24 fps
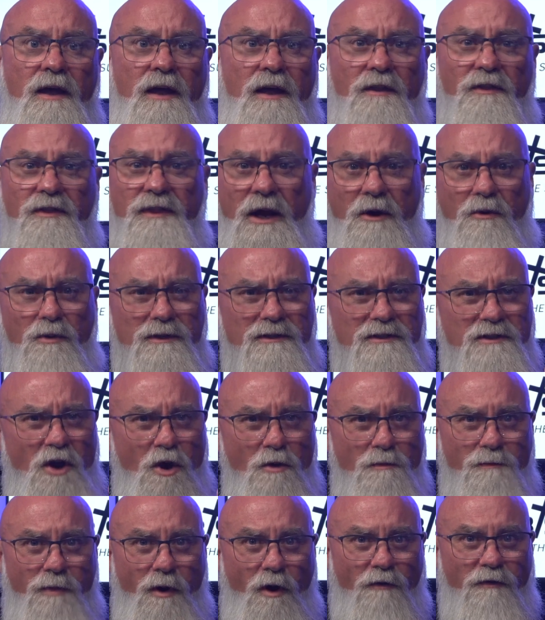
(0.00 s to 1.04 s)
There was
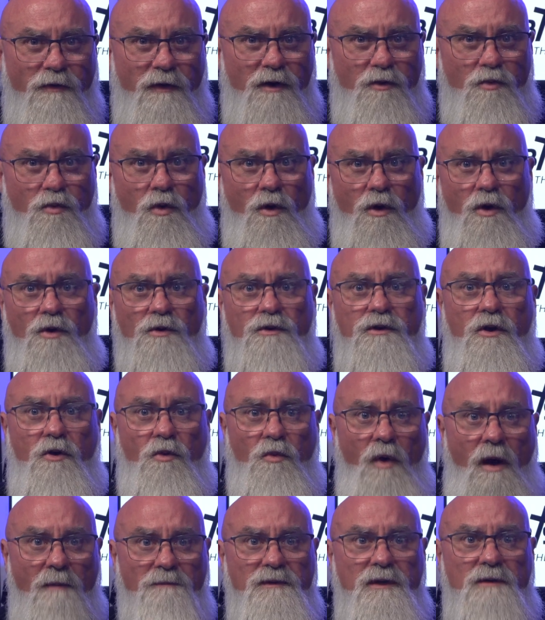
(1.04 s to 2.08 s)
no perfect world
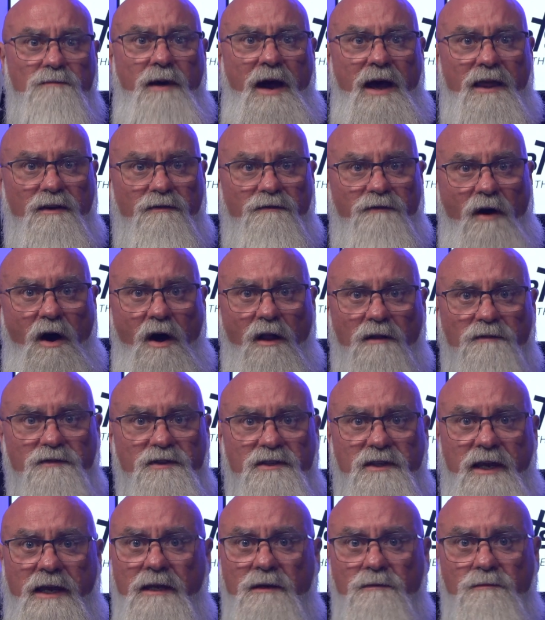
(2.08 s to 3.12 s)
corrupted by the fall of
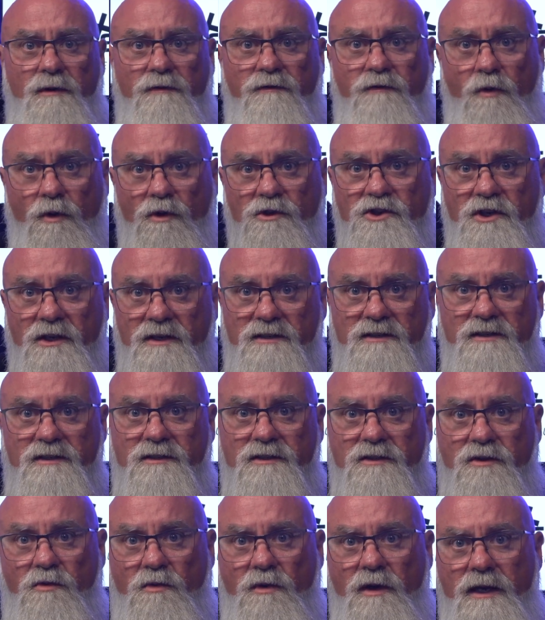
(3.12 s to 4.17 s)
Satan before
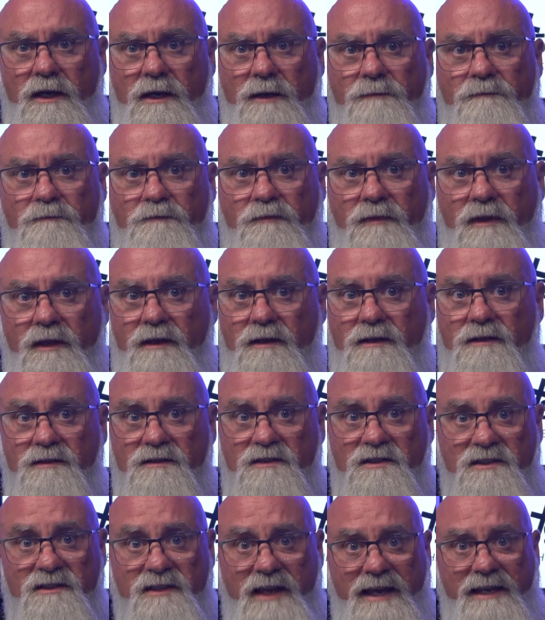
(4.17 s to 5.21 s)
Genesis 3.
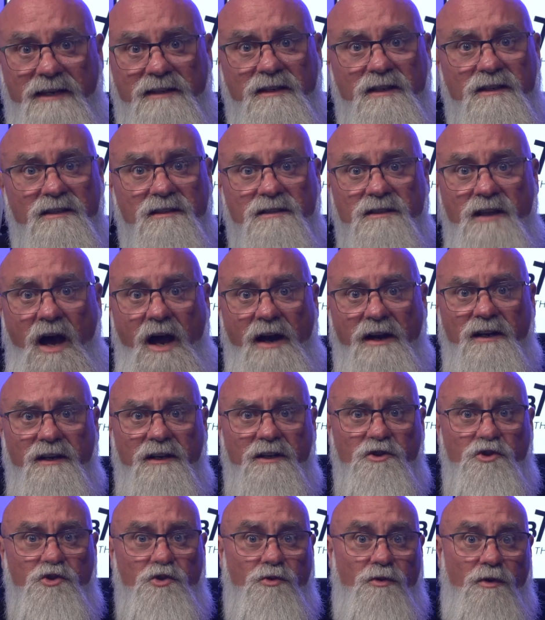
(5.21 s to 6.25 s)
Satan is not an
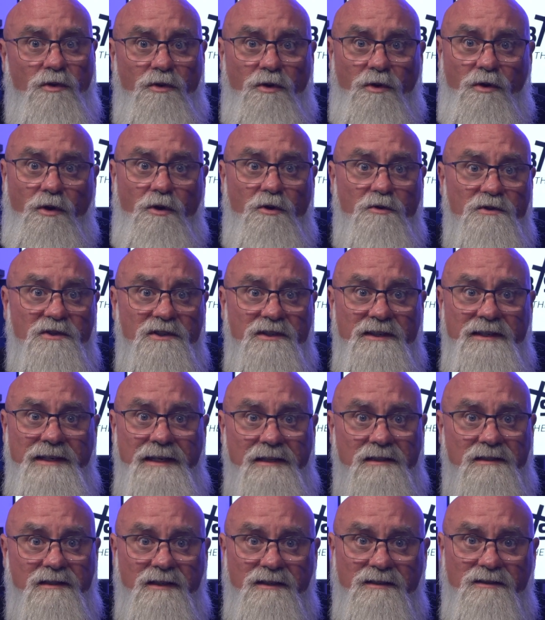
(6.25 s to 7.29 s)
intruder who
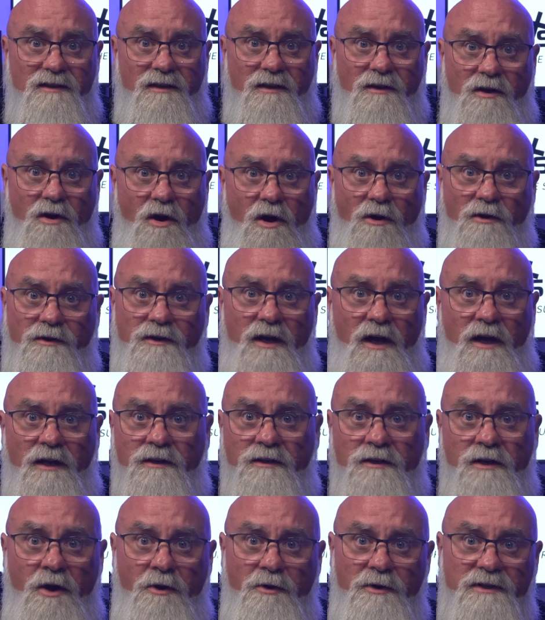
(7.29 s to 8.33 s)
sneaks into the garden
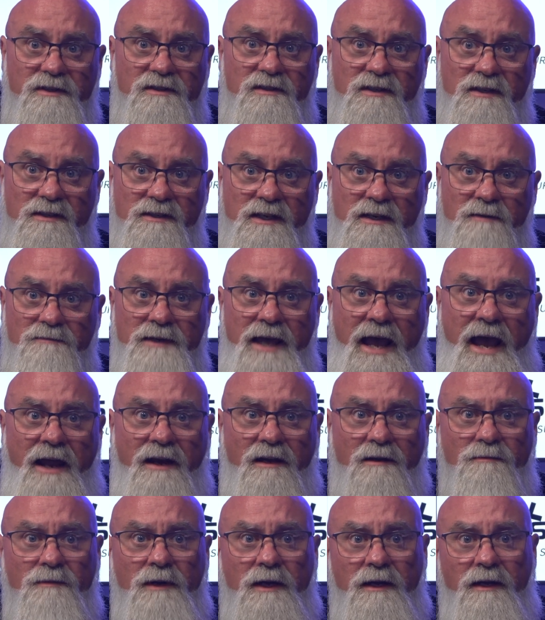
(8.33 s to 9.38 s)
unnoticed to tempt
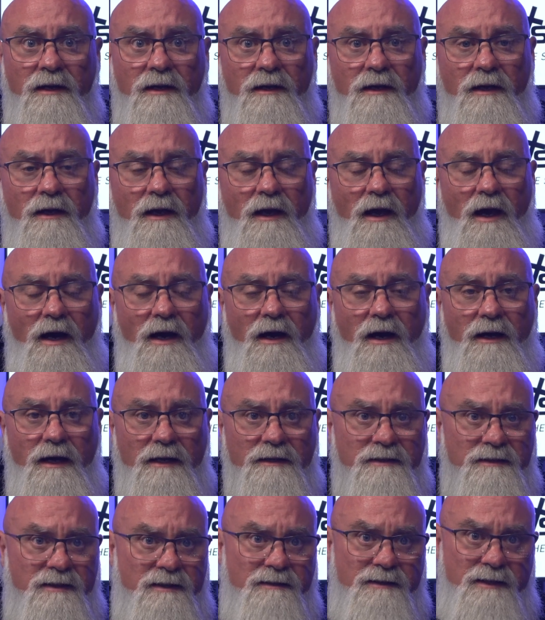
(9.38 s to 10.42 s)
Adam
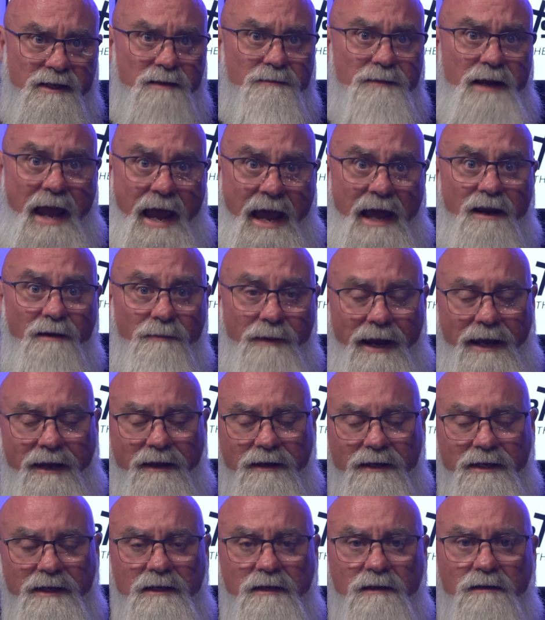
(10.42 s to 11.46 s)

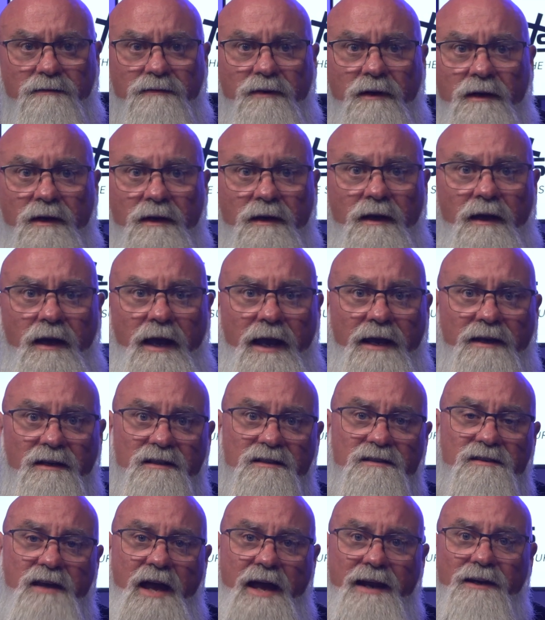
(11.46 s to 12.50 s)
and Eve and
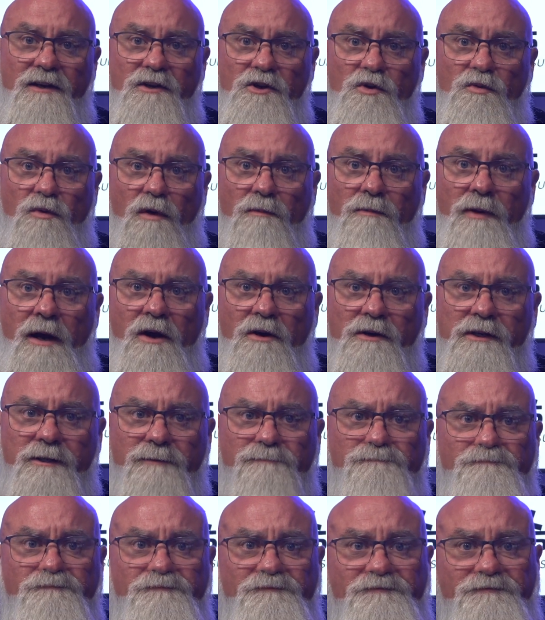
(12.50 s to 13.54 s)
incite a new
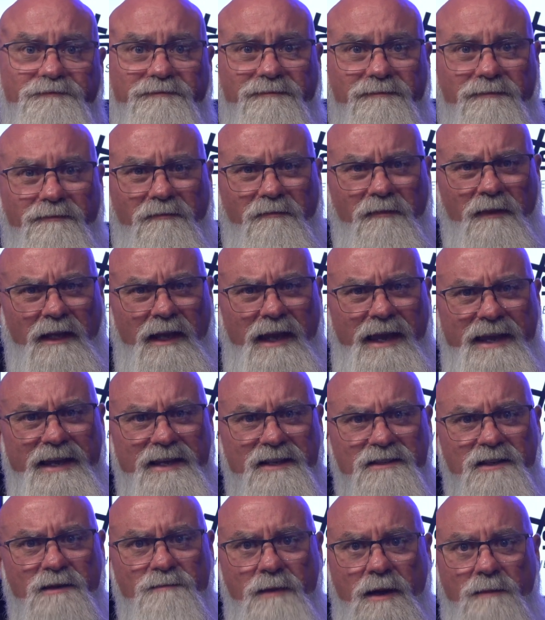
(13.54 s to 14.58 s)
rebellion. He
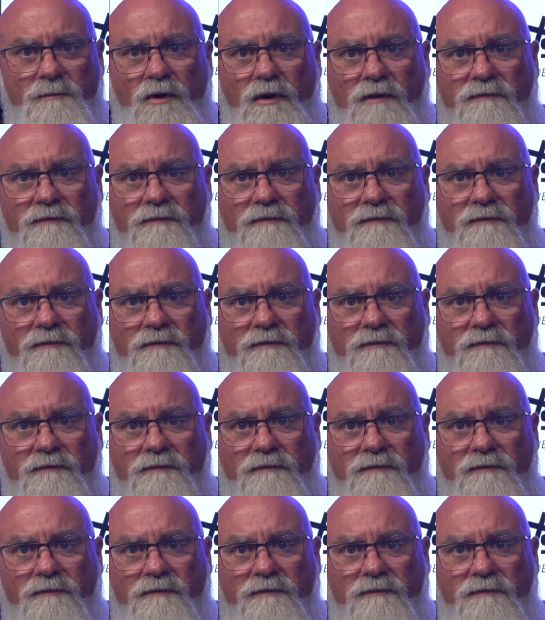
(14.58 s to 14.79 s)
is a member of